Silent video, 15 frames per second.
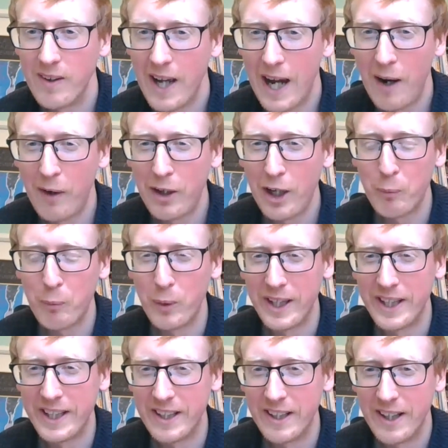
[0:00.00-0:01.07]
how can
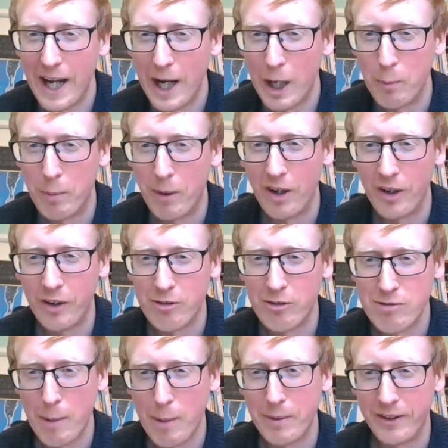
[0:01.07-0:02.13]
we help our
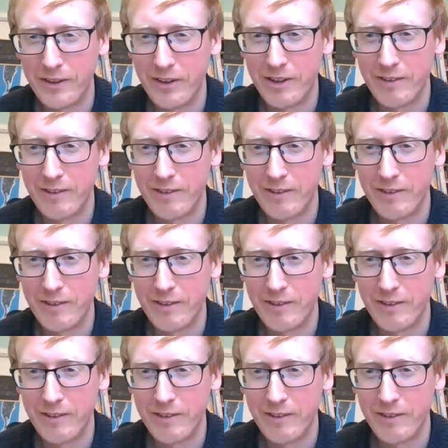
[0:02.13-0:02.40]
rapid